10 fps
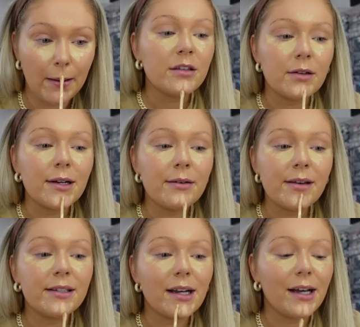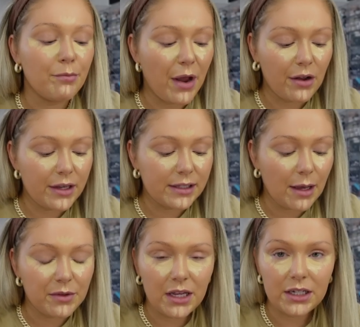So anyways, I barely
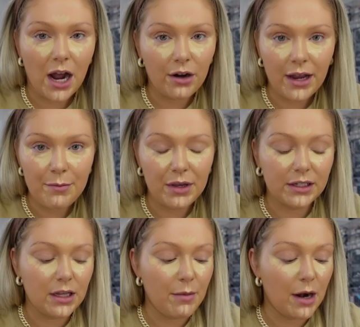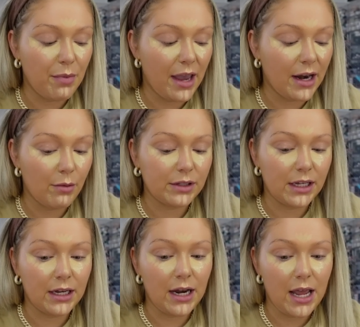slept the entire night because of the amount of pain I was
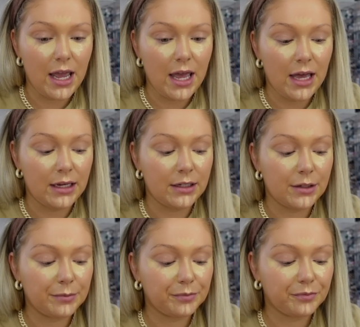in. And